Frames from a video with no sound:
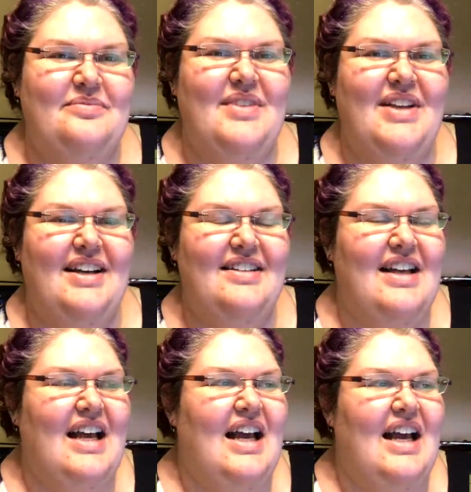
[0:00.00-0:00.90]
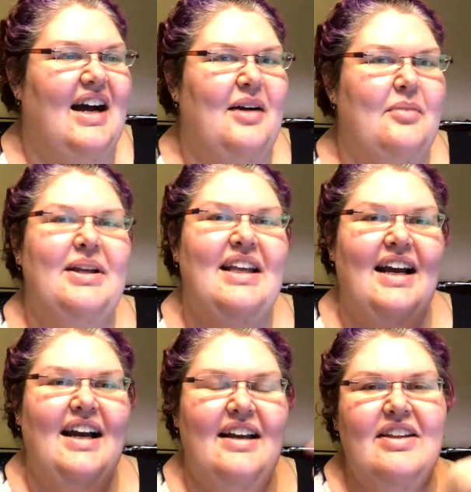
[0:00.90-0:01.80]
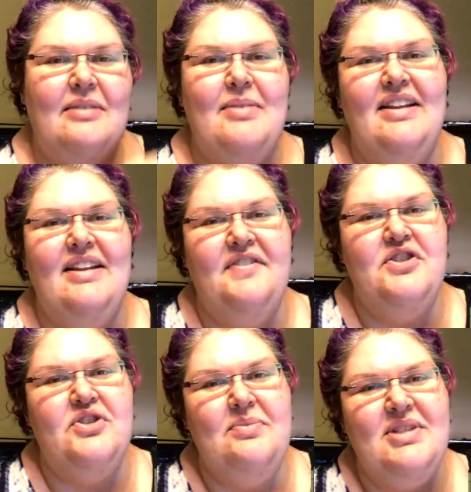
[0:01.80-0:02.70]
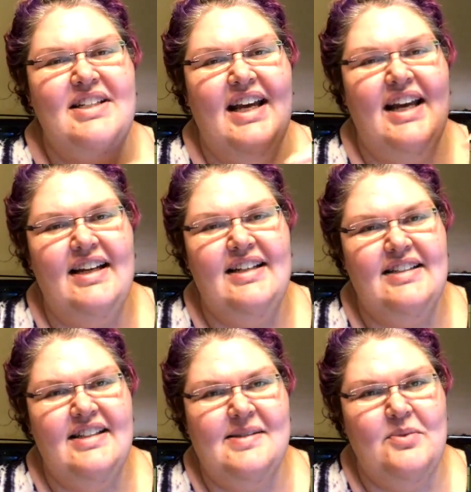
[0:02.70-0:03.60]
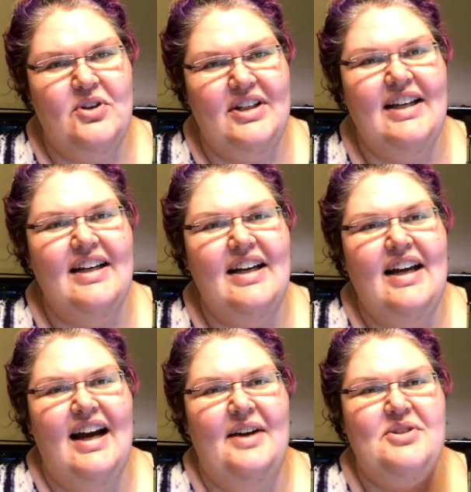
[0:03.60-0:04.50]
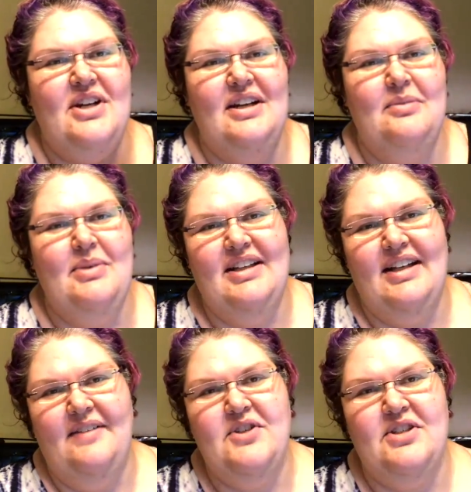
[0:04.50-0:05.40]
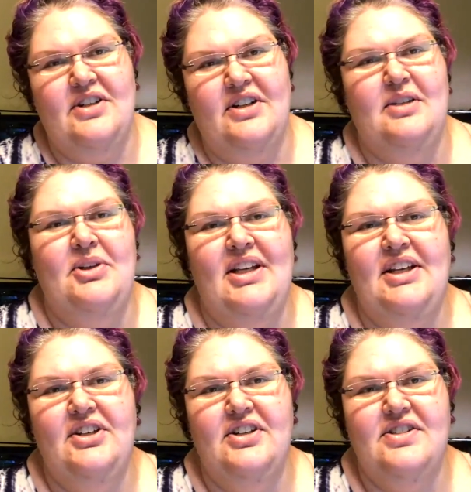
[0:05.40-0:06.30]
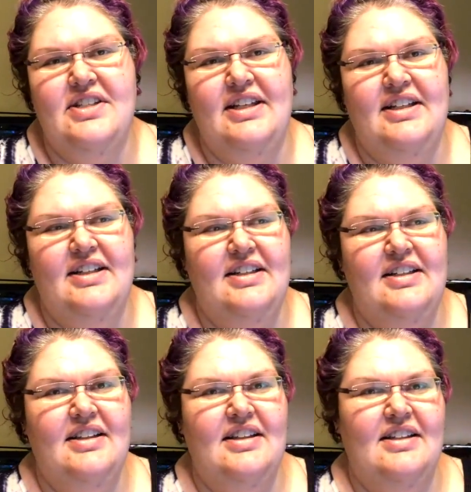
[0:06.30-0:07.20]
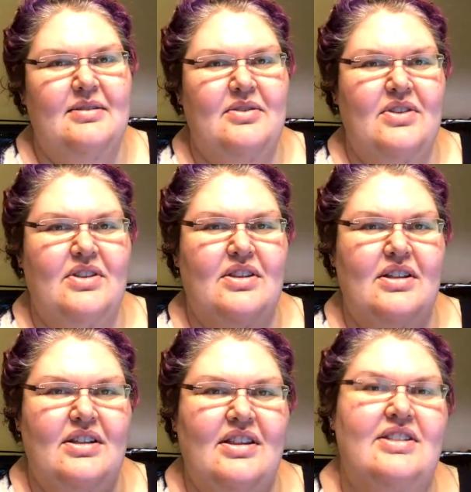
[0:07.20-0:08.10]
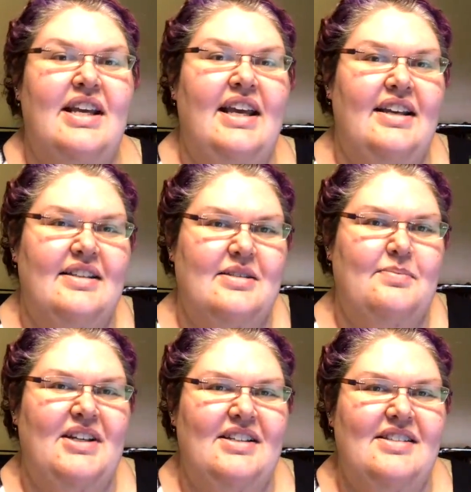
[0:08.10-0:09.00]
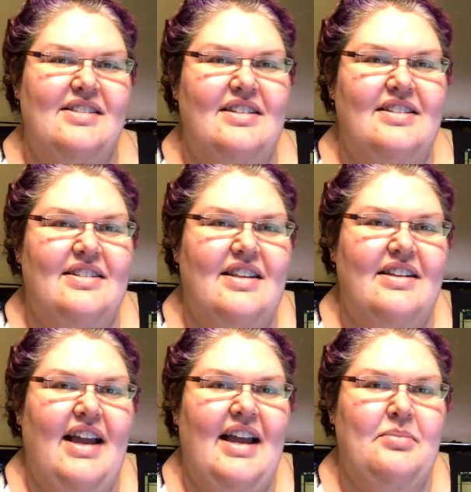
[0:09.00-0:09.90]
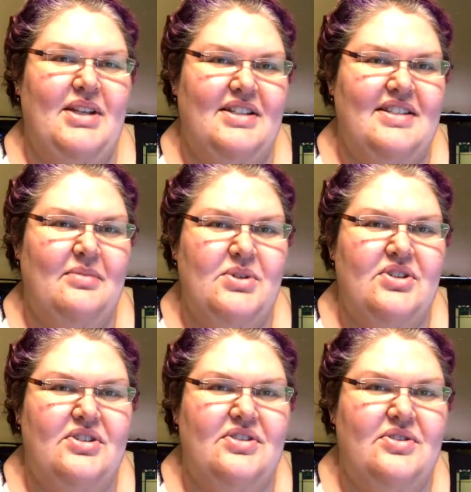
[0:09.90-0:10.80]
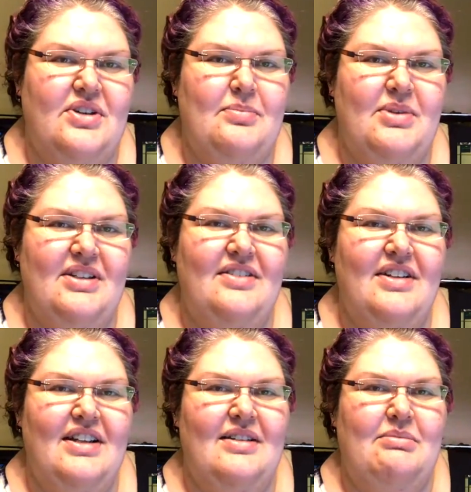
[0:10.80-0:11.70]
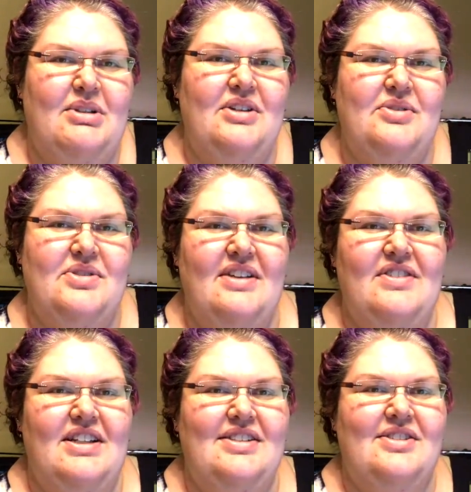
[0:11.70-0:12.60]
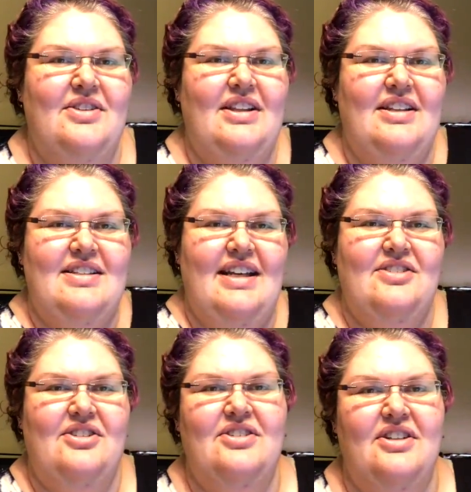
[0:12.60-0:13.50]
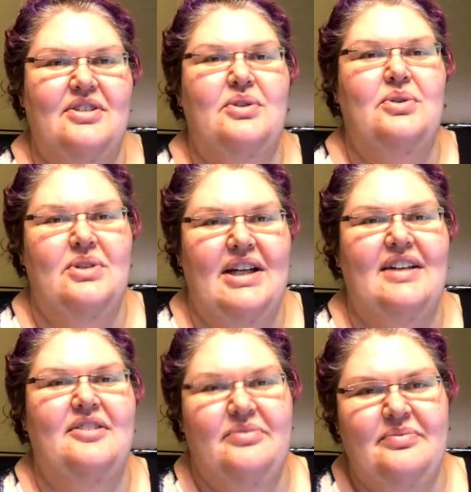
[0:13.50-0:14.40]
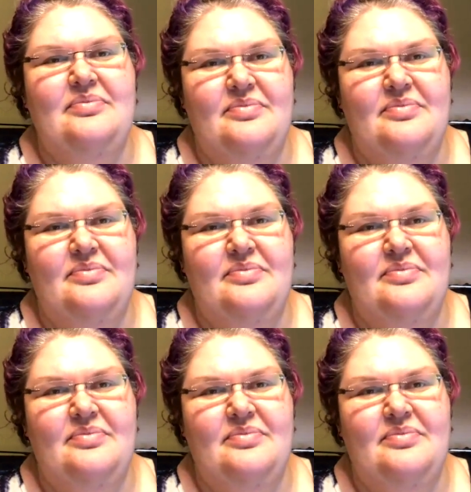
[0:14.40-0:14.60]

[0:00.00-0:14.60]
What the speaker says: Yeah. But yeah, like my live stream today I did this morning, I was talking about like I'm just starting to put heaters in the tanks, because the ambient temperature is dropping below 70, so then the tanks are starting to cool down.